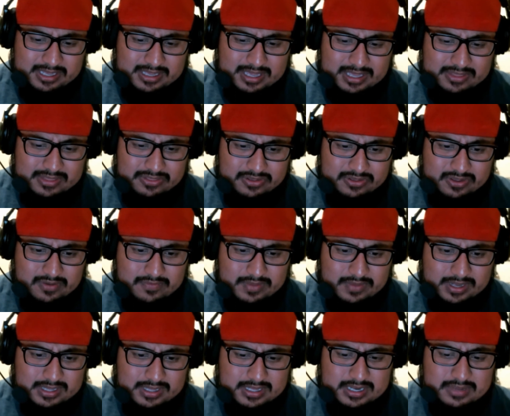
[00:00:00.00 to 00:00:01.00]
Can't think of
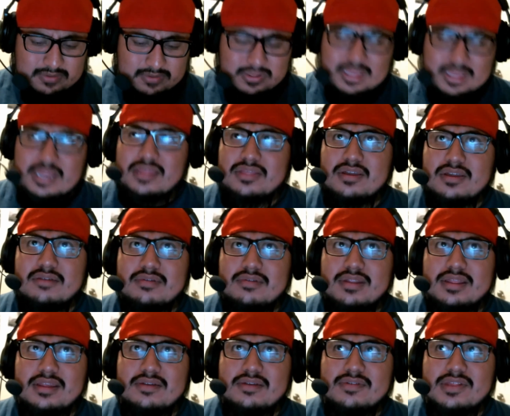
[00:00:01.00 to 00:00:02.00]
anything else. Can I think of
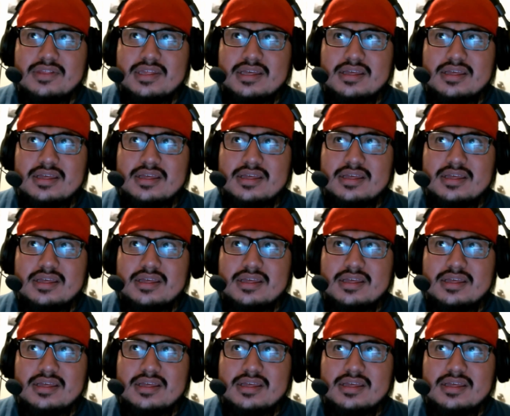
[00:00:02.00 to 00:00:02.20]
anything else?